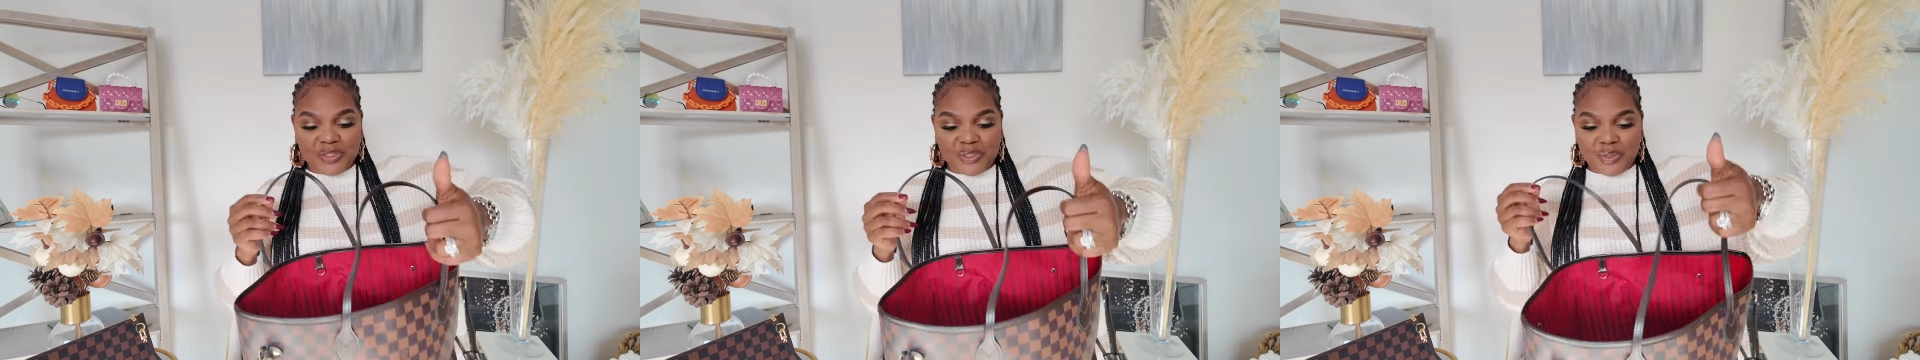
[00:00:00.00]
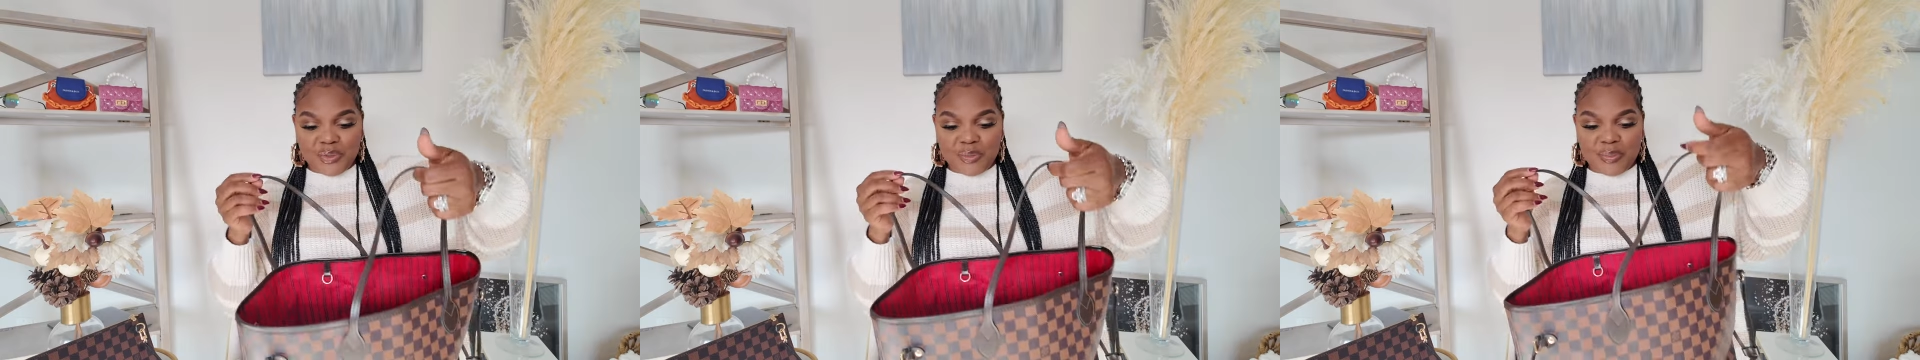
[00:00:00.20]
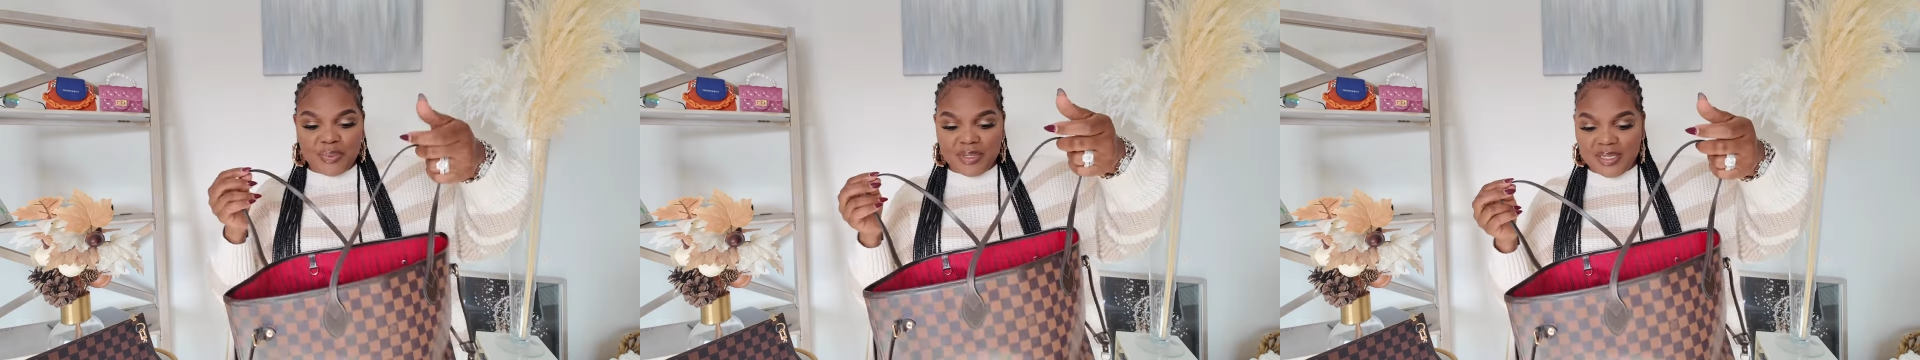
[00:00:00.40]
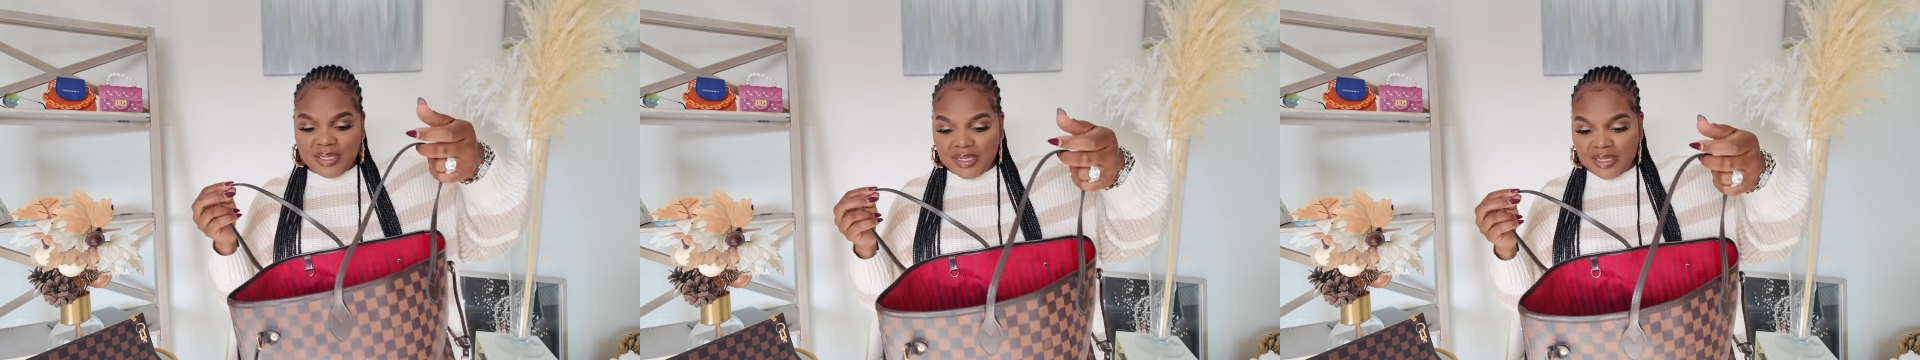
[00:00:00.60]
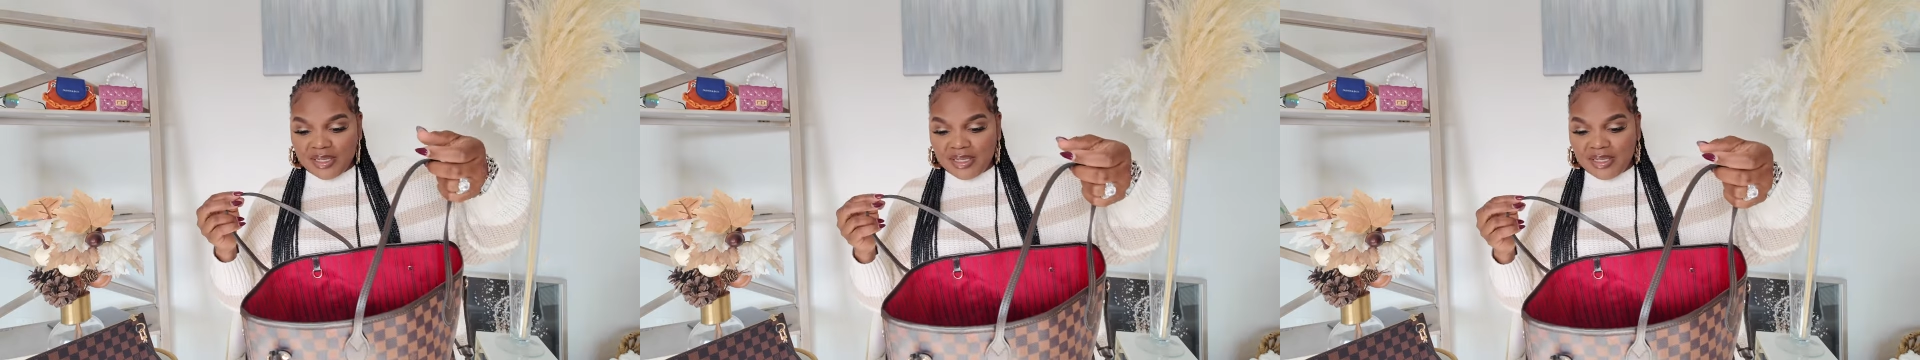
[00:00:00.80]
job
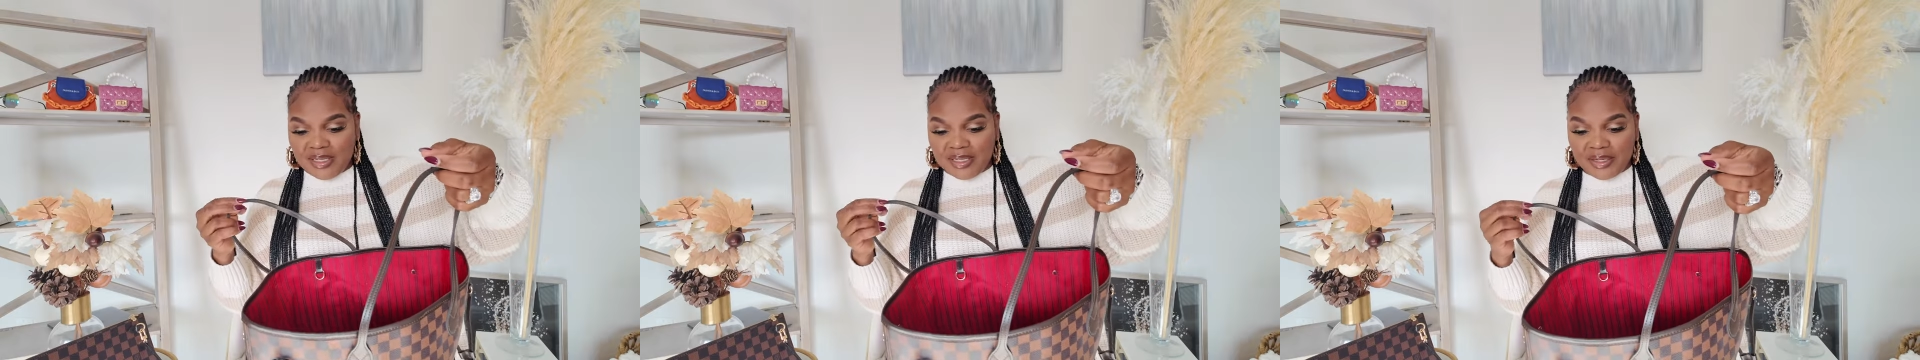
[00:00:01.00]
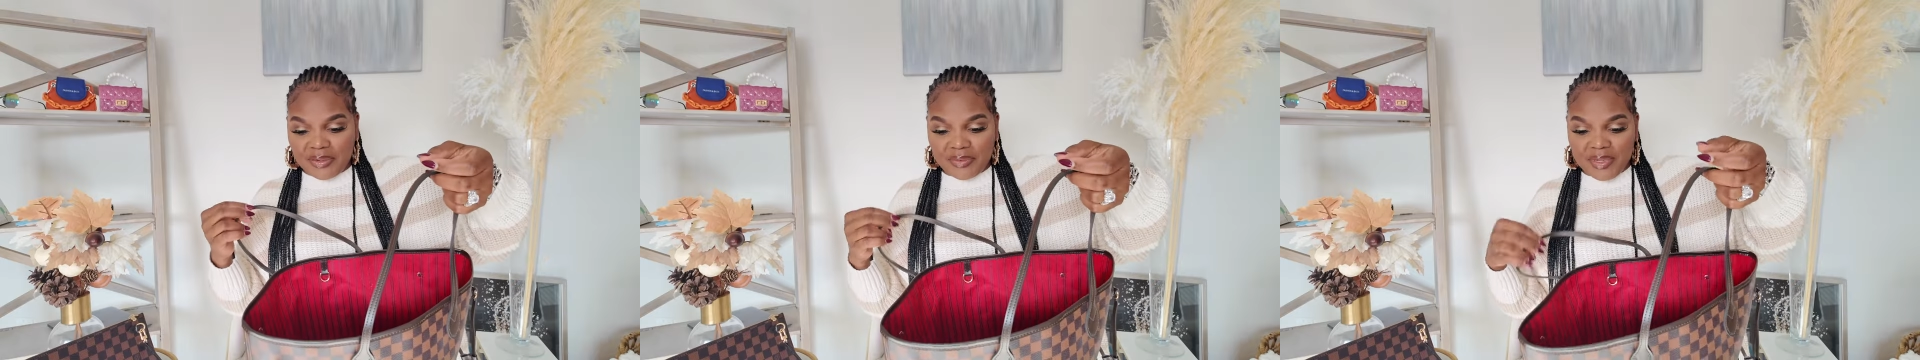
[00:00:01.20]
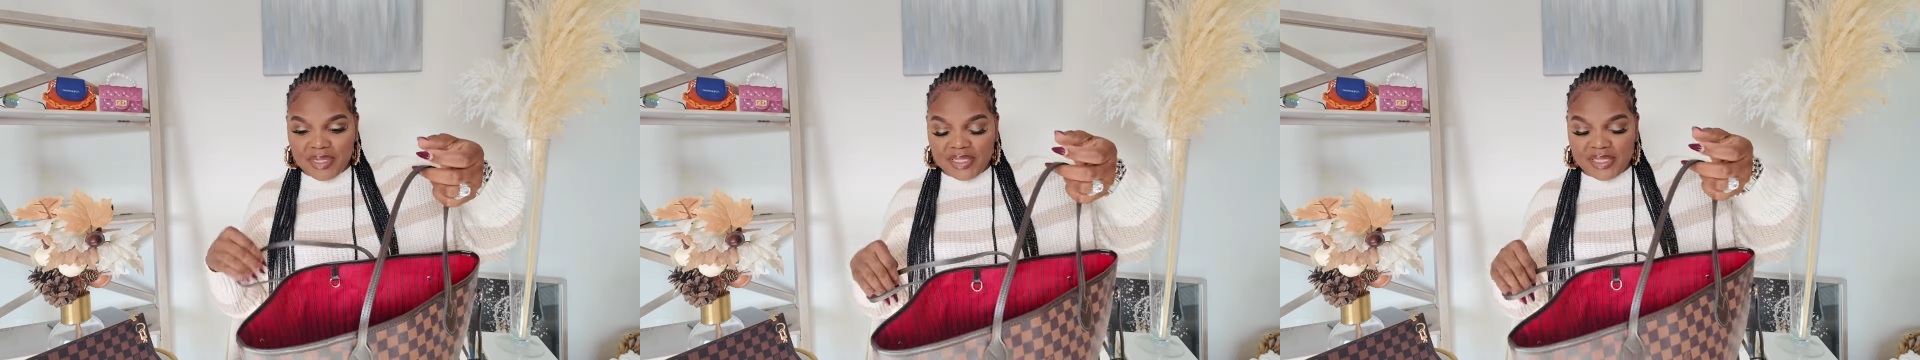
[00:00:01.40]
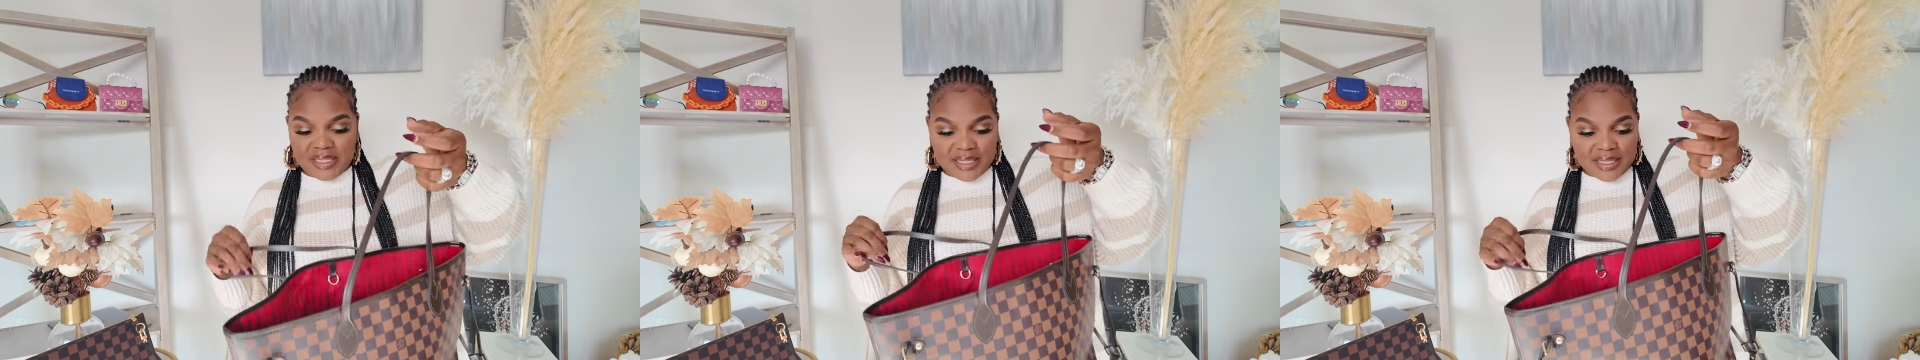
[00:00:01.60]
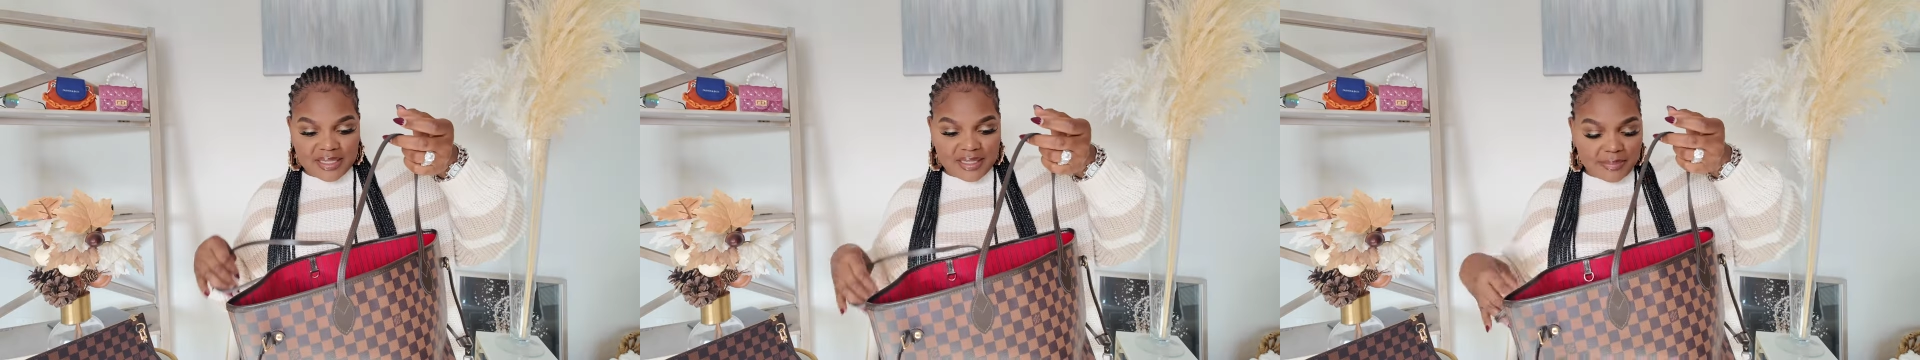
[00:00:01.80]
in
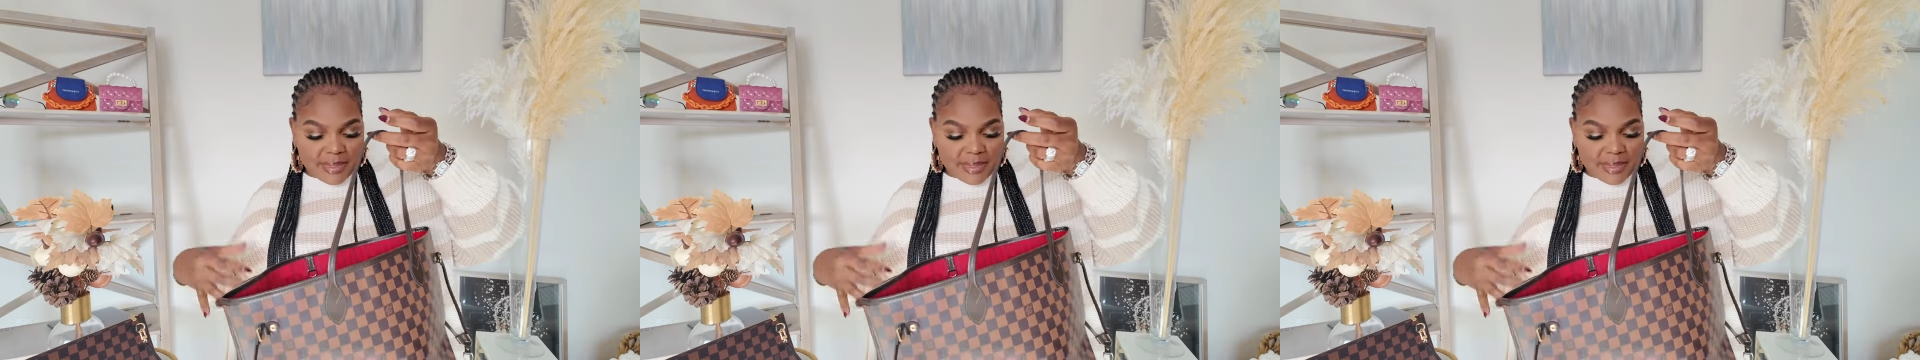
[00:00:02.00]
creating this